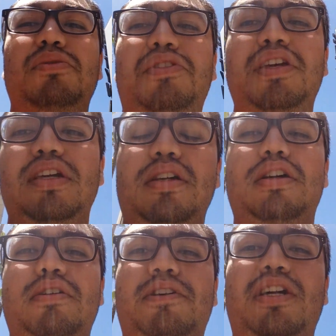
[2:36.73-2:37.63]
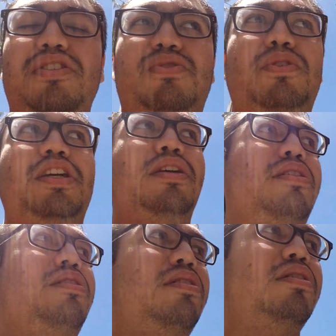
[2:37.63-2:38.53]
do think Cars 3,
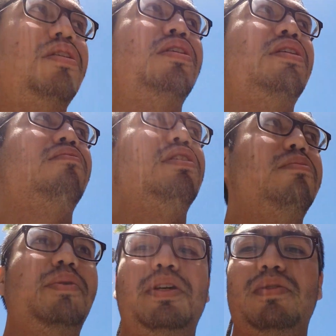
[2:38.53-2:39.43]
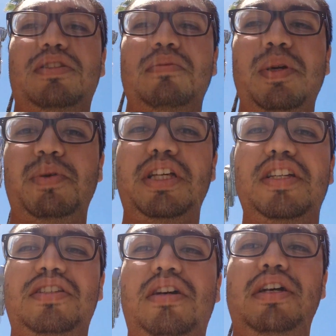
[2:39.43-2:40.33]
well, maybe with some people that
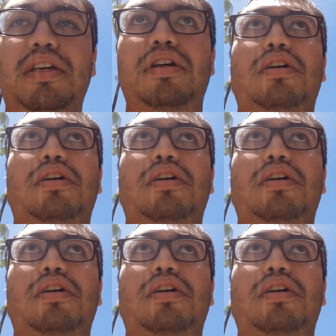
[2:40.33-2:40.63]
I saw it,